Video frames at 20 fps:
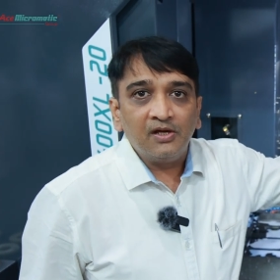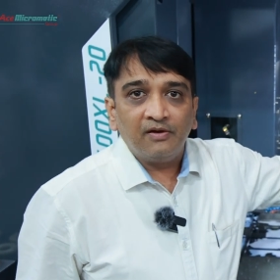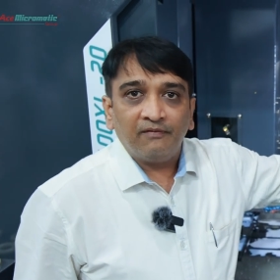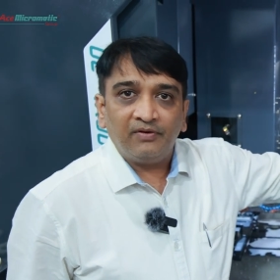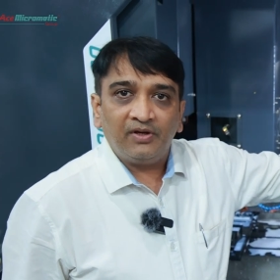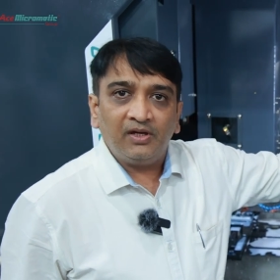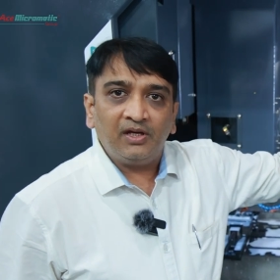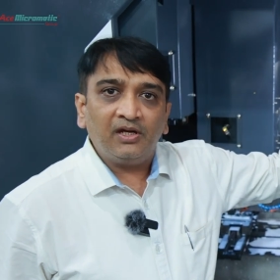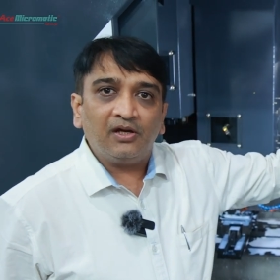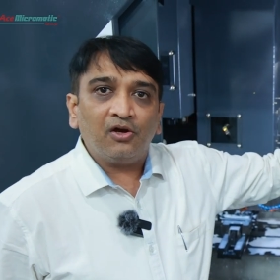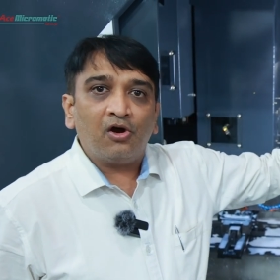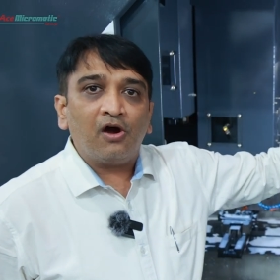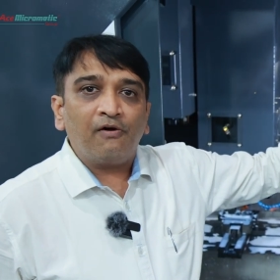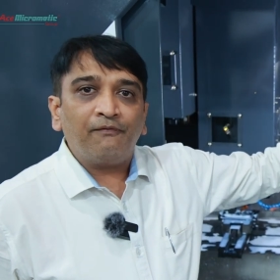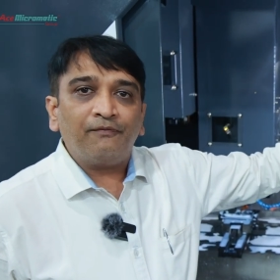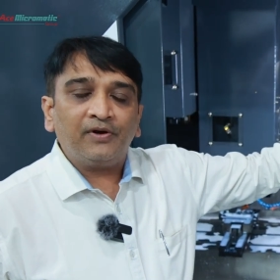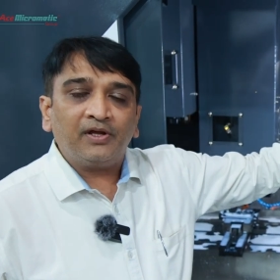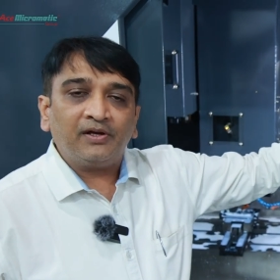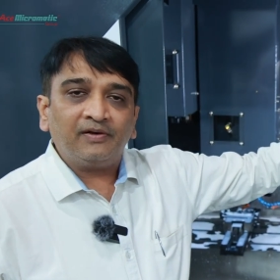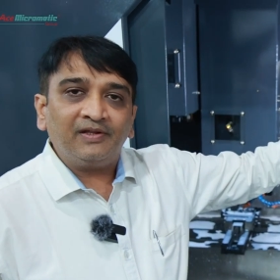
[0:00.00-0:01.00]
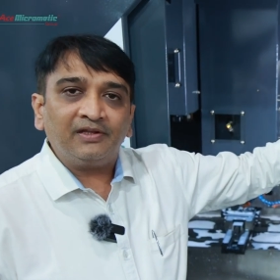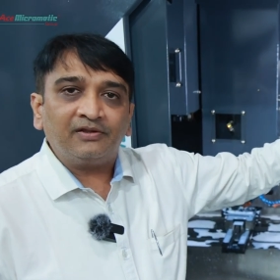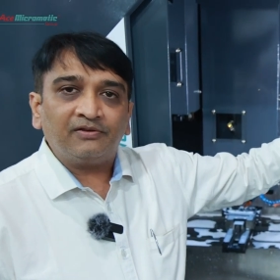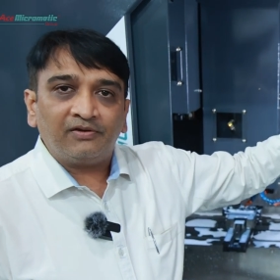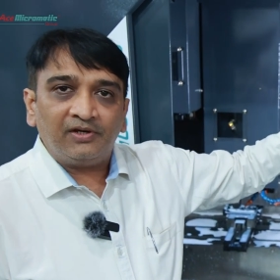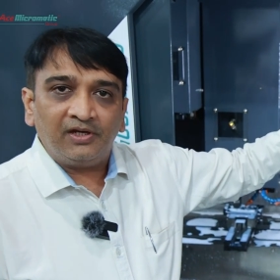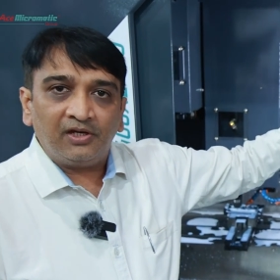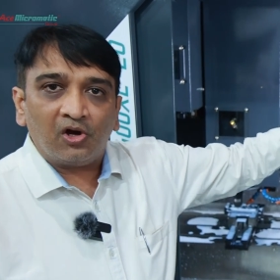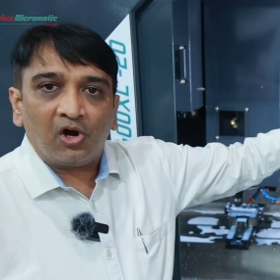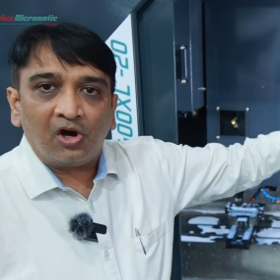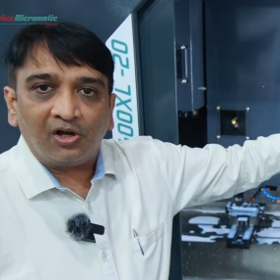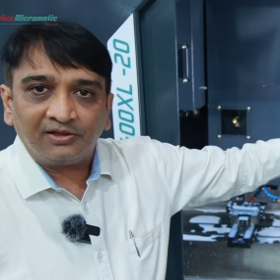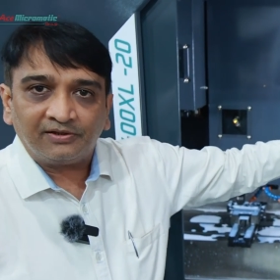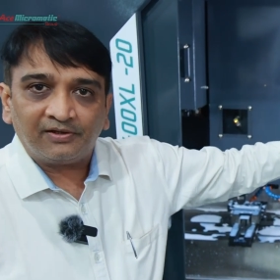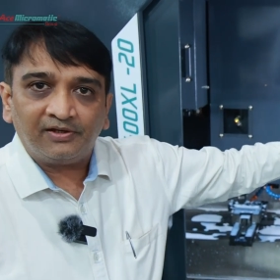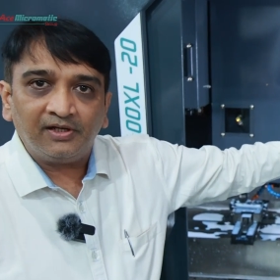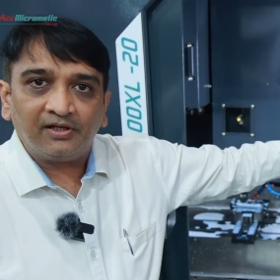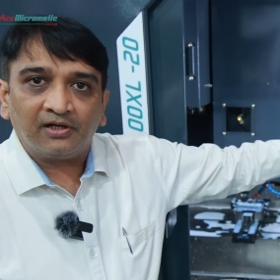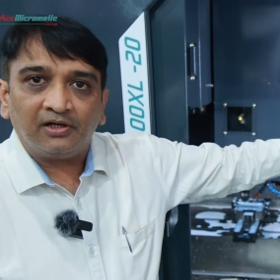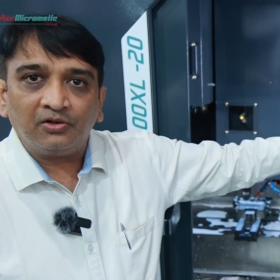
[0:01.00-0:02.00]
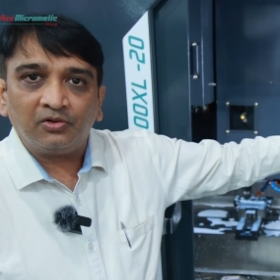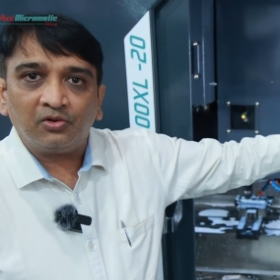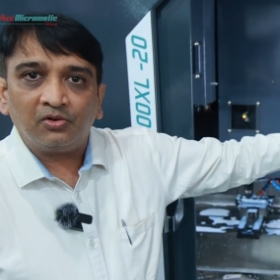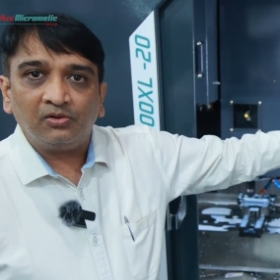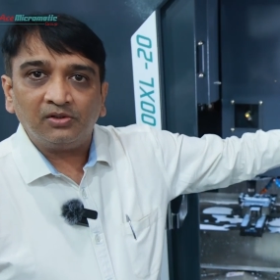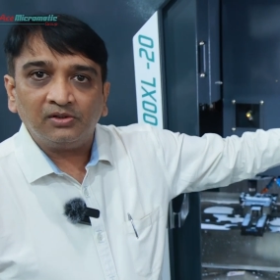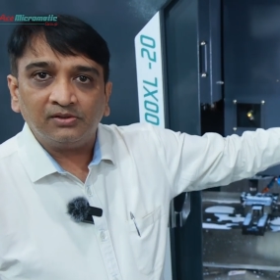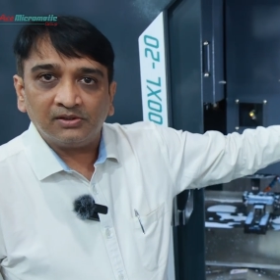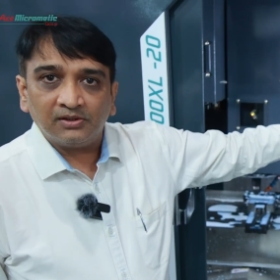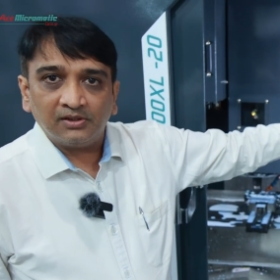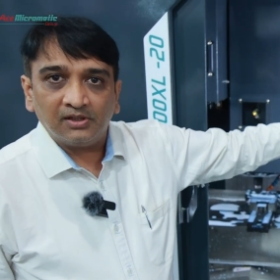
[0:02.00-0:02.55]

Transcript: We offer in three, all three control,